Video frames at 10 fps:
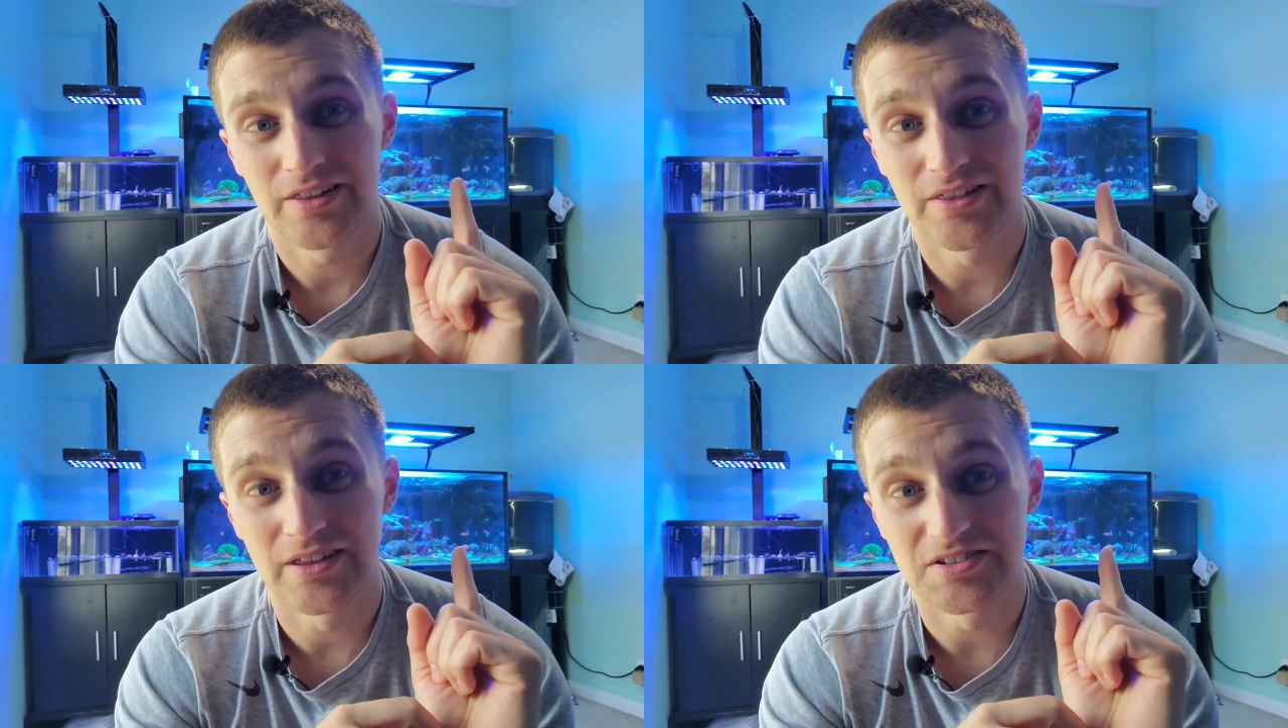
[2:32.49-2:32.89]

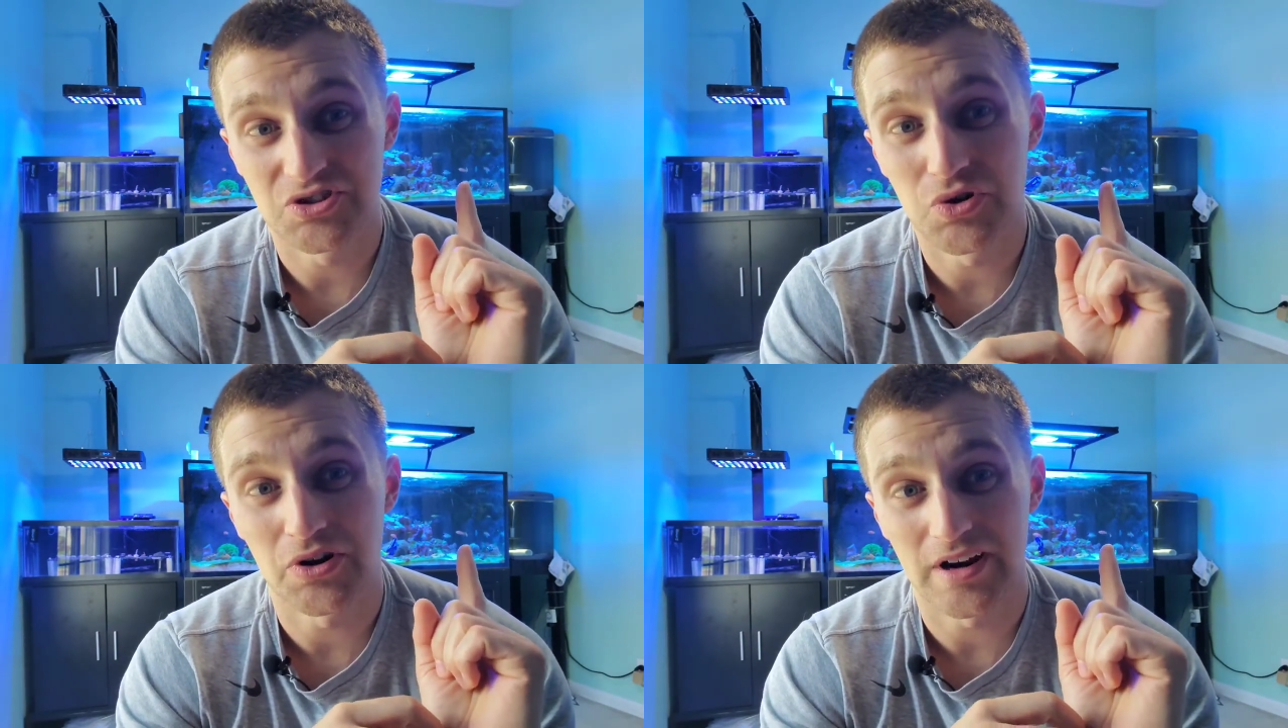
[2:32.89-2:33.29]
this
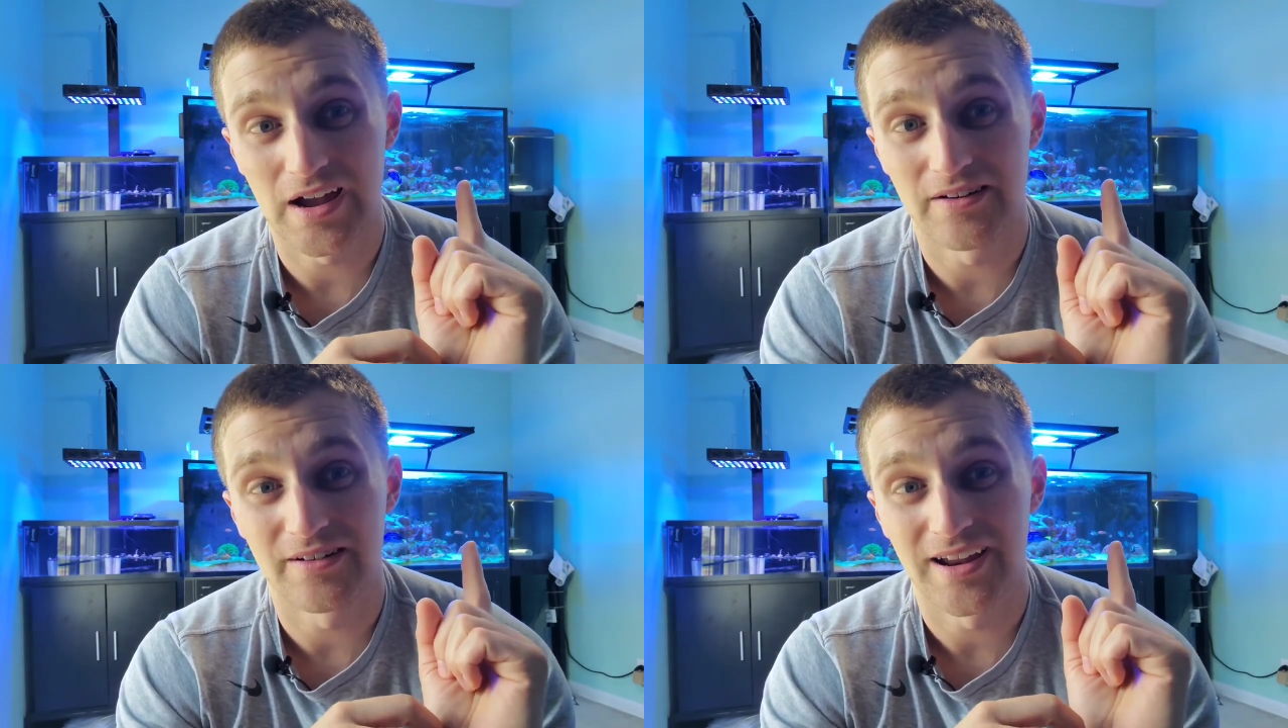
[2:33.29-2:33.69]
200
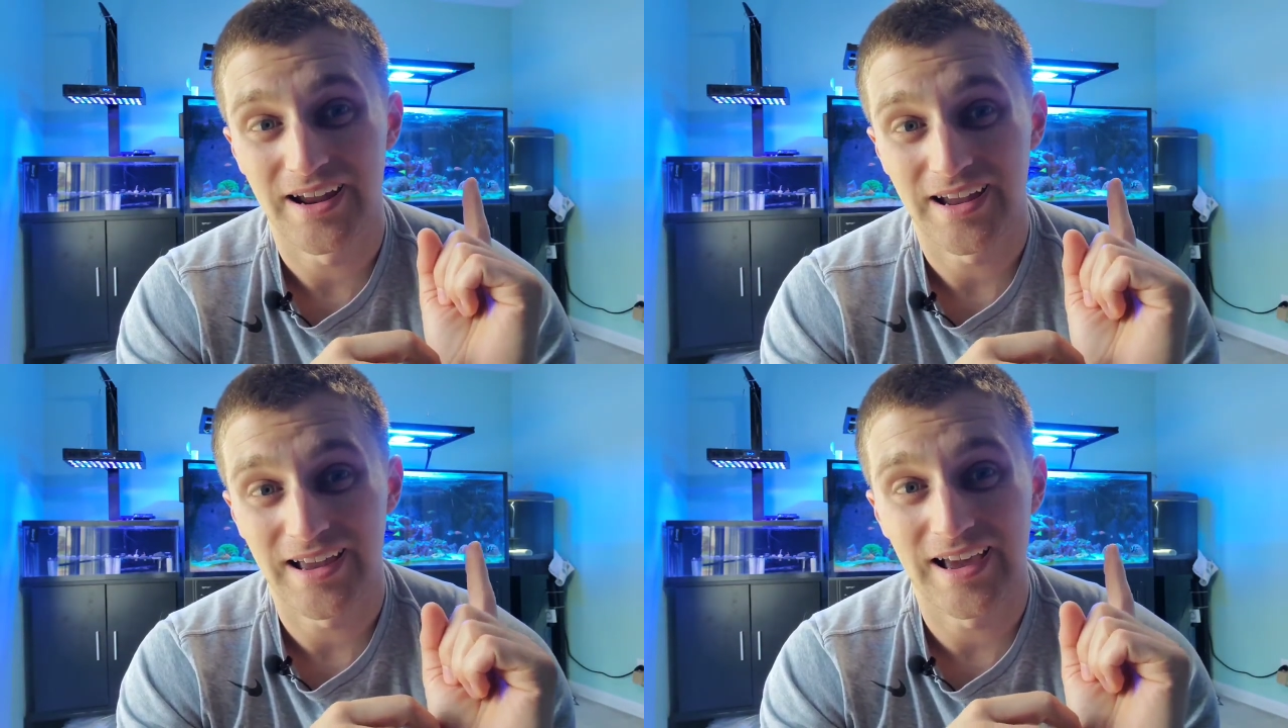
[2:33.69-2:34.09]
gallon
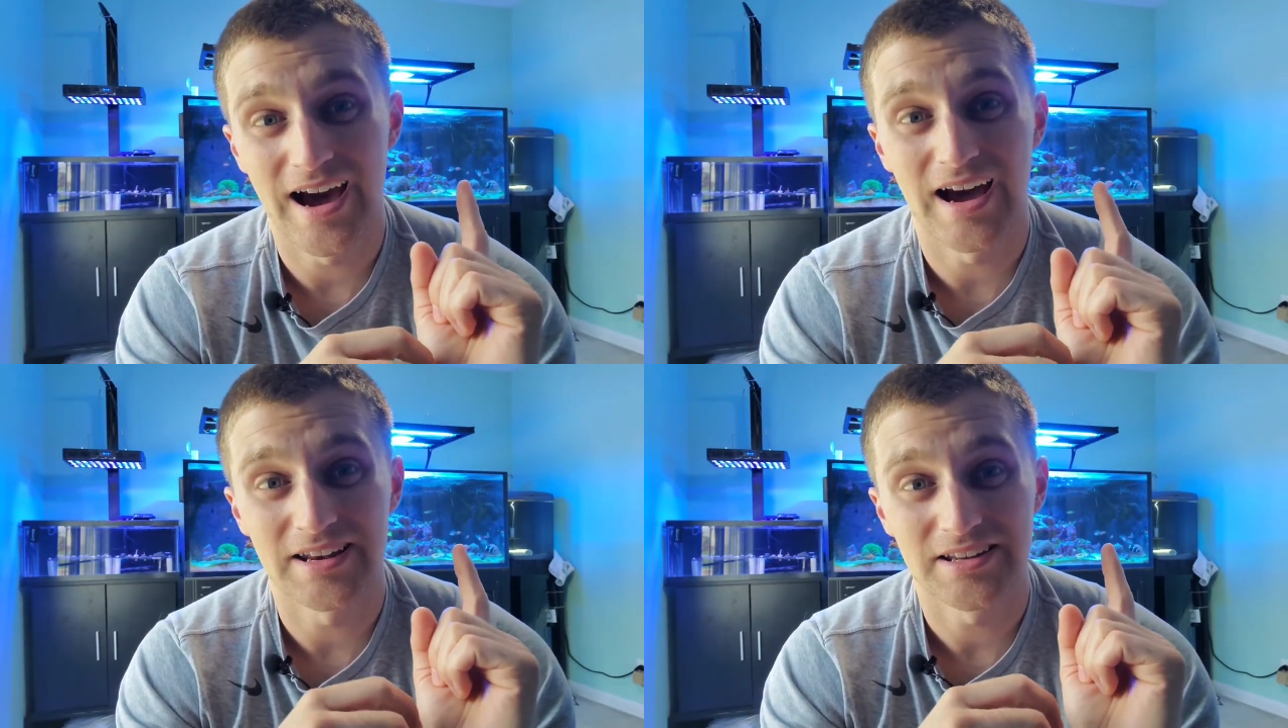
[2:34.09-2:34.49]

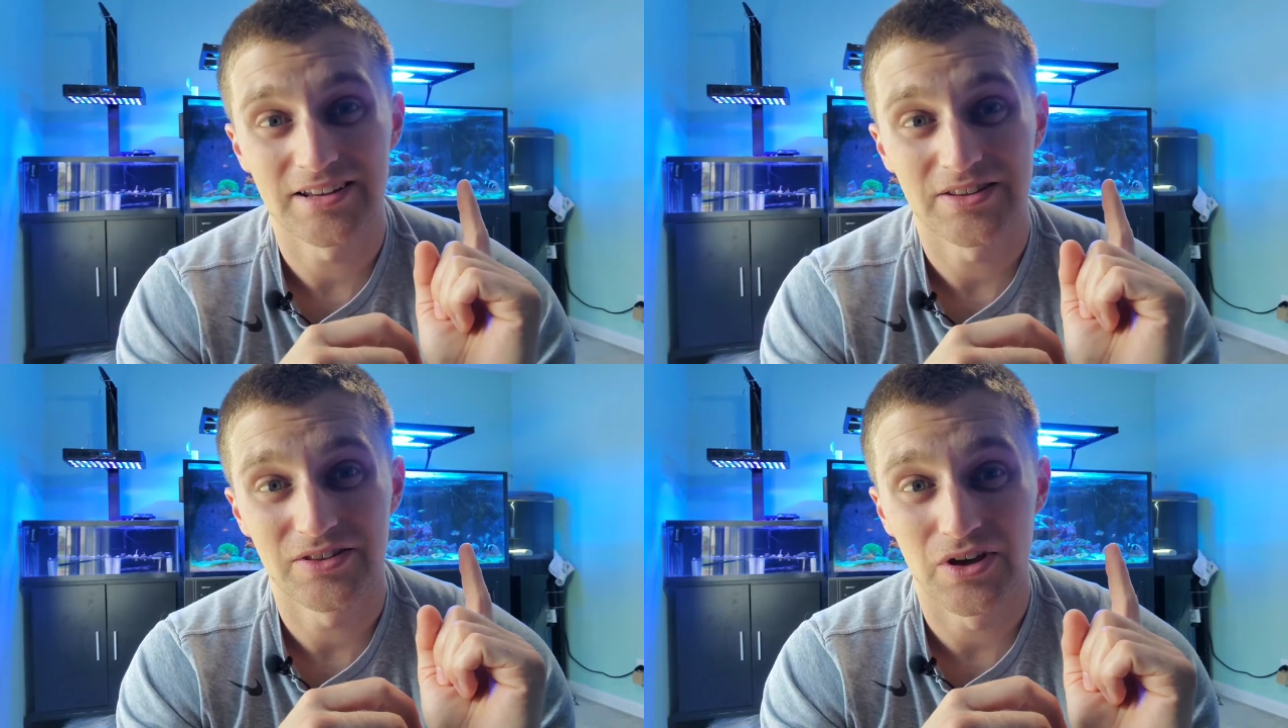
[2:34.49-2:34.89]
got
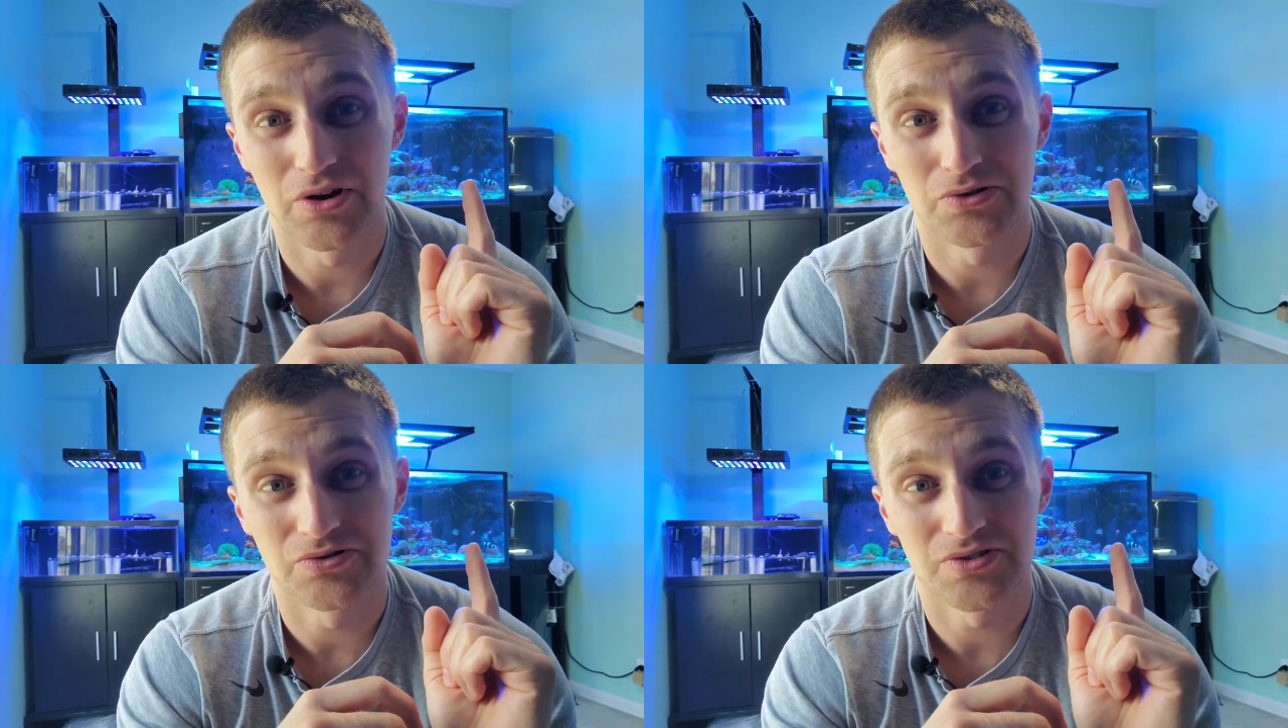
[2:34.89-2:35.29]

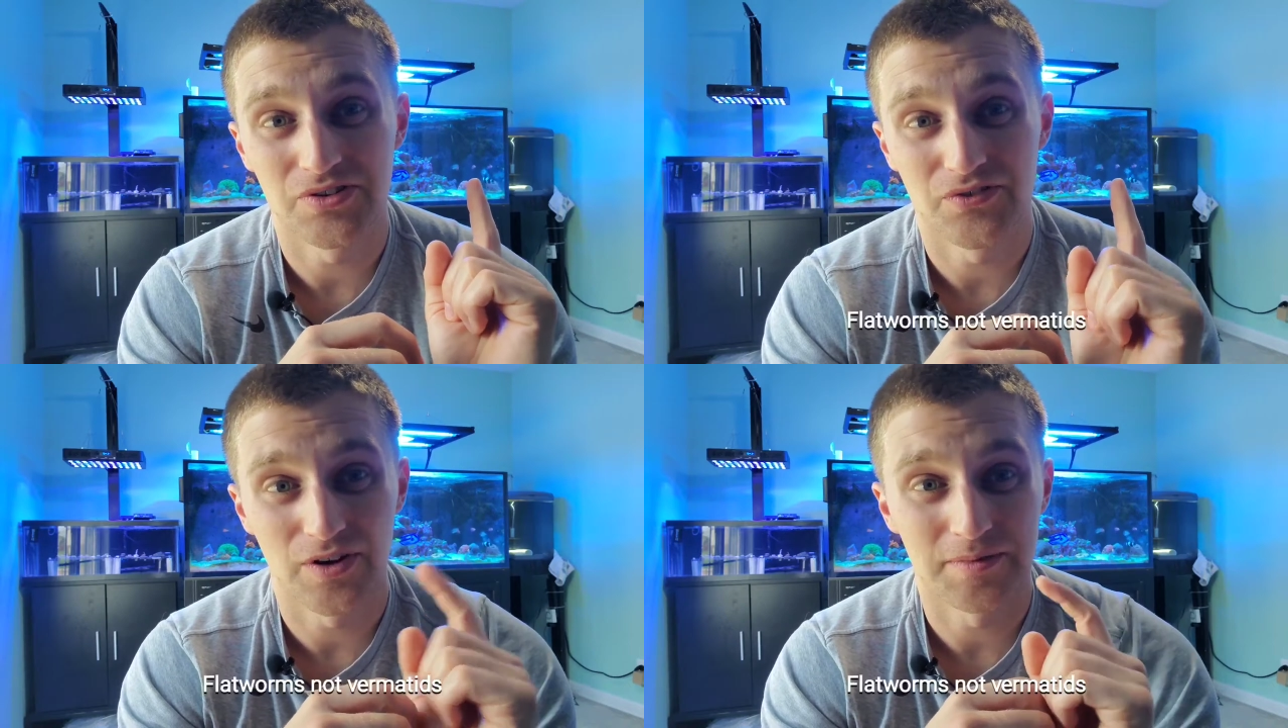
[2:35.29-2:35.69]
those
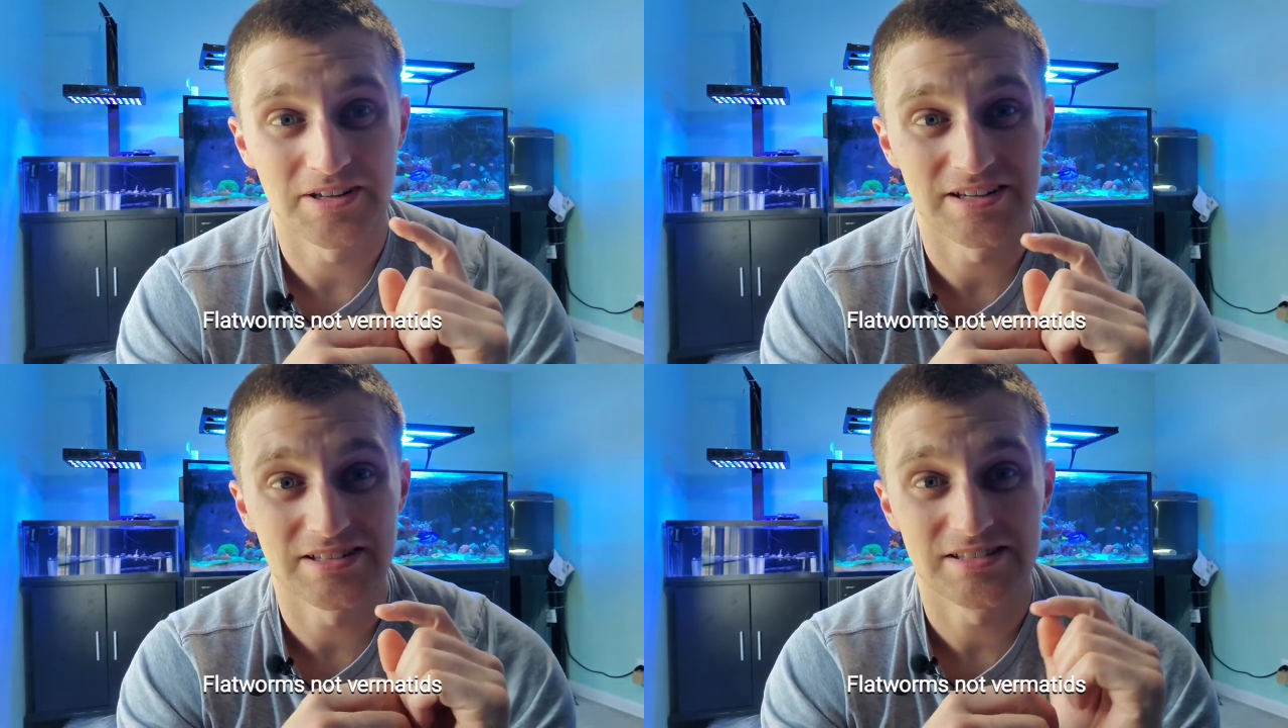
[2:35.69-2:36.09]

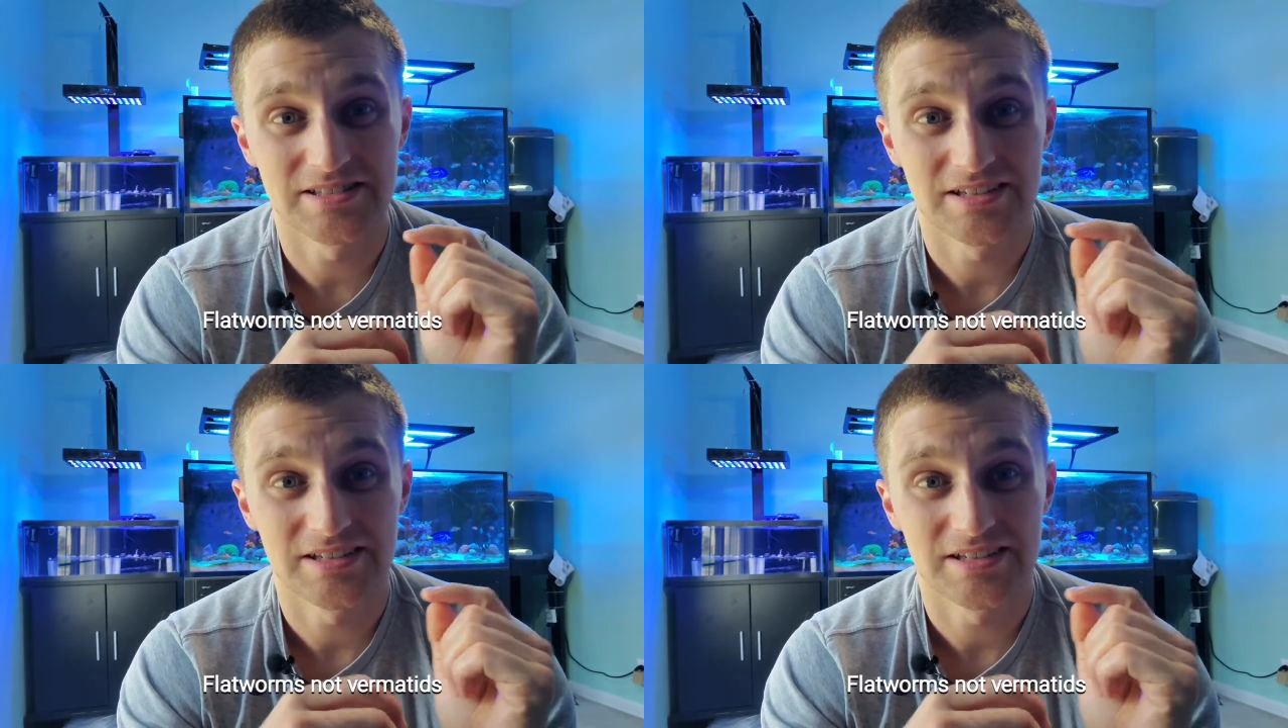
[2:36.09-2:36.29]
vermetids.